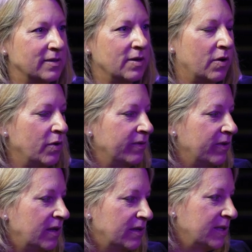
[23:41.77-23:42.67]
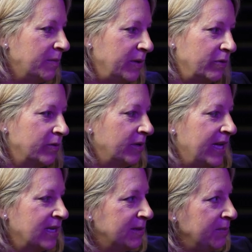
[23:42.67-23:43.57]
So if somebody would
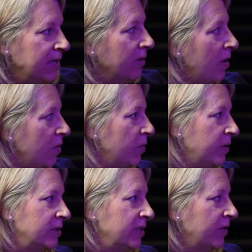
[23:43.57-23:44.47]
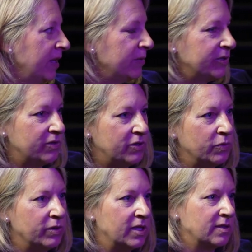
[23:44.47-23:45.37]
ask me, oh, what do you think we should do
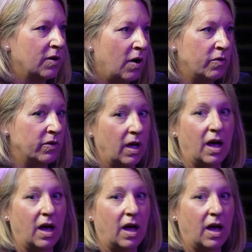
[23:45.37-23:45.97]
with this code?